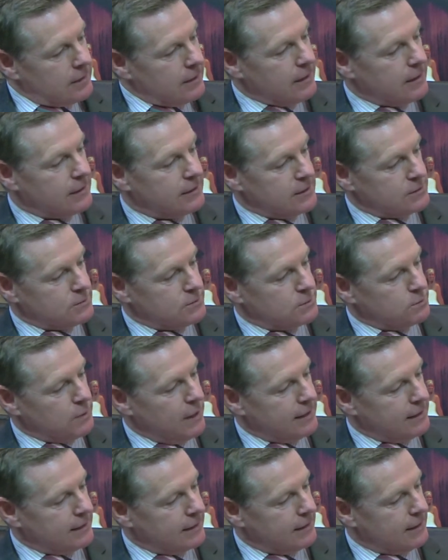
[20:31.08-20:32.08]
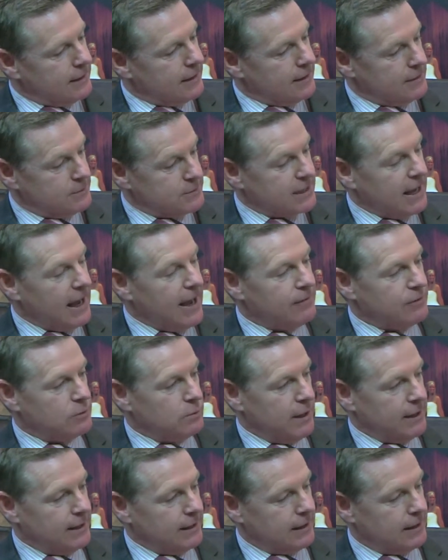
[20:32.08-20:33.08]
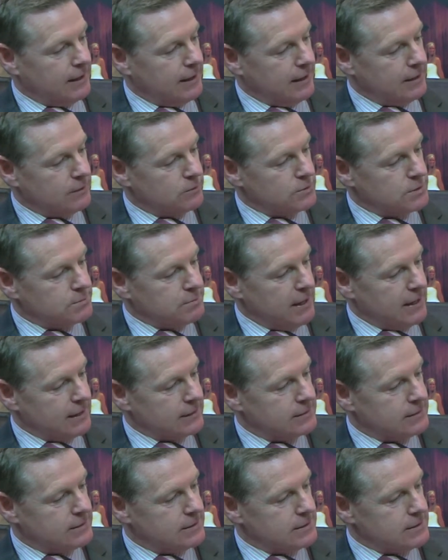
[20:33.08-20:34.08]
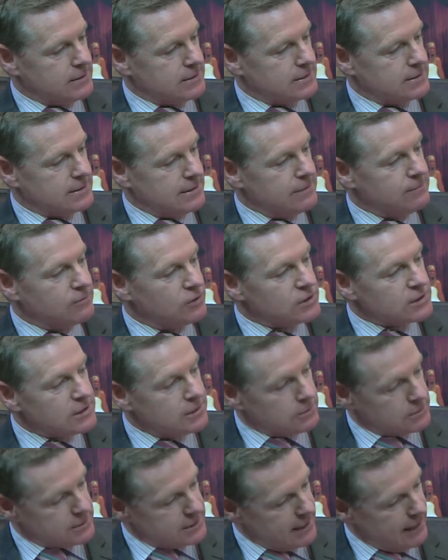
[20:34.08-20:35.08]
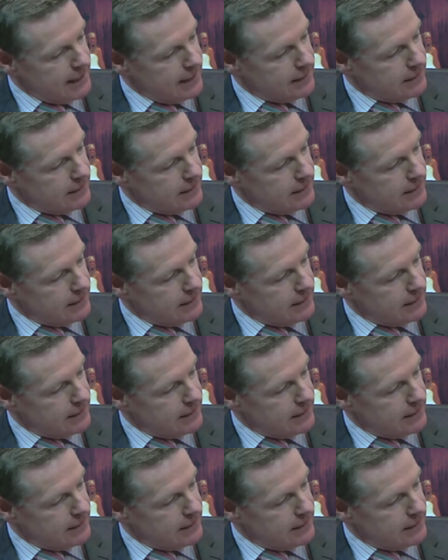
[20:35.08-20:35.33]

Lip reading: This was a wedding, it was a Cavan wedding, and it was back to the Sleeve Russell Hotel.